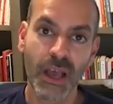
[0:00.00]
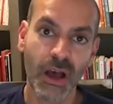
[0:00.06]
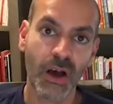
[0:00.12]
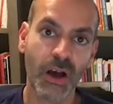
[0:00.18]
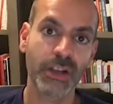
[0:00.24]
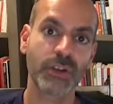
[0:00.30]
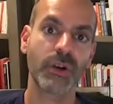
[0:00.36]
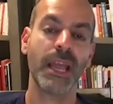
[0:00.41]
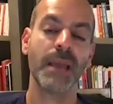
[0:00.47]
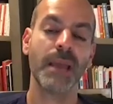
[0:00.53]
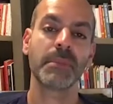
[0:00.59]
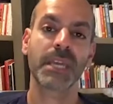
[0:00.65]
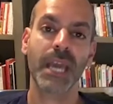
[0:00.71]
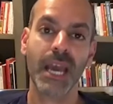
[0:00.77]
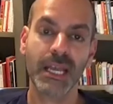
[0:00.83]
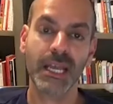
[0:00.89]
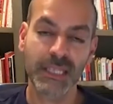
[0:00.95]
on your
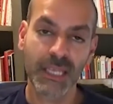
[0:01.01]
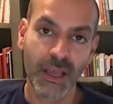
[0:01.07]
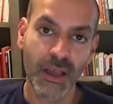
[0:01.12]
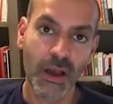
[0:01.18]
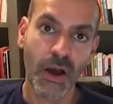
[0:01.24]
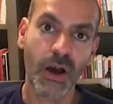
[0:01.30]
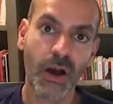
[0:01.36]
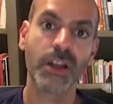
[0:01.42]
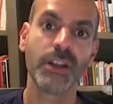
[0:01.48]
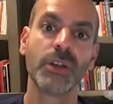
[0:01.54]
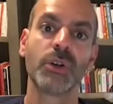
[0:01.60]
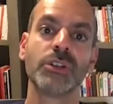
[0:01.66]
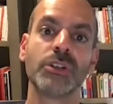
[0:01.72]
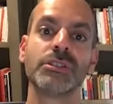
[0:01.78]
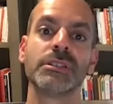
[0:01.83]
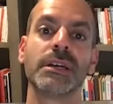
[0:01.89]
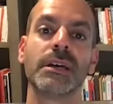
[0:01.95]
MCAT, on
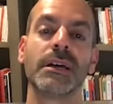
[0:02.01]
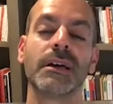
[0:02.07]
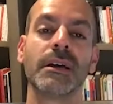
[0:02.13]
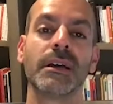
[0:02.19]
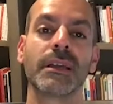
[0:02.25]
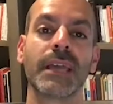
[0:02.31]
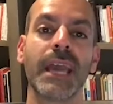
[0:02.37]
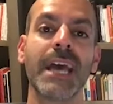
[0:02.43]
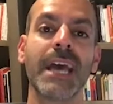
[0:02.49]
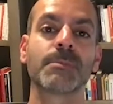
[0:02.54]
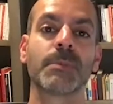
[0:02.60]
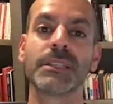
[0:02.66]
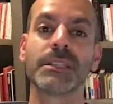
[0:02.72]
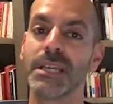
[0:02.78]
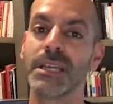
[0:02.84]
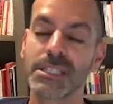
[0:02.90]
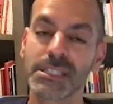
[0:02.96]
your CASPER
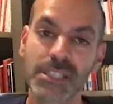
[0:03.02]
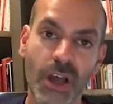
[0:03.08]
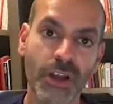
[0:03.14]
test,